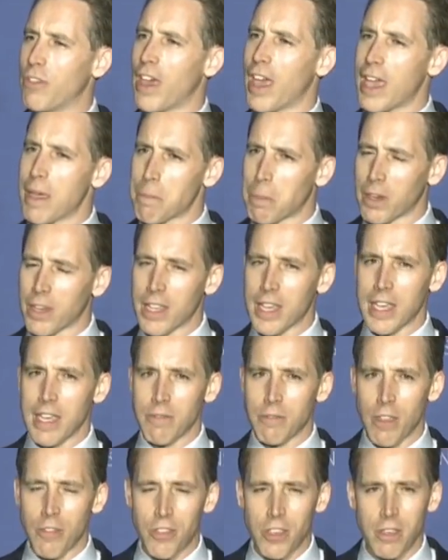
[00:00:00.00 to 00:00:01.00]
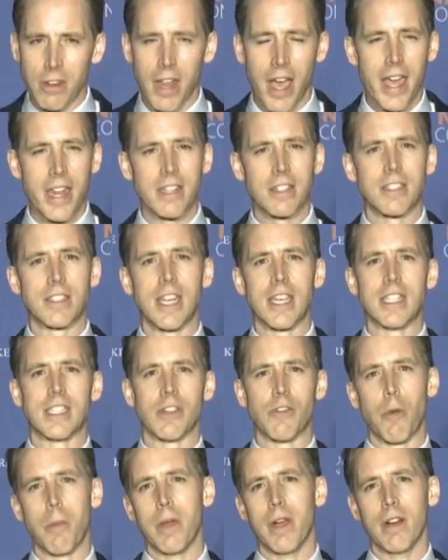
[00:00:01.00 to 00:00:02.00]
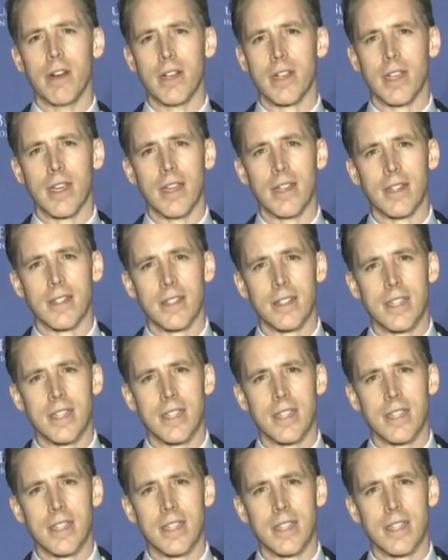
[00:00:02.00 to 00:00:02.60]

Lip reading: They believe that the United States of America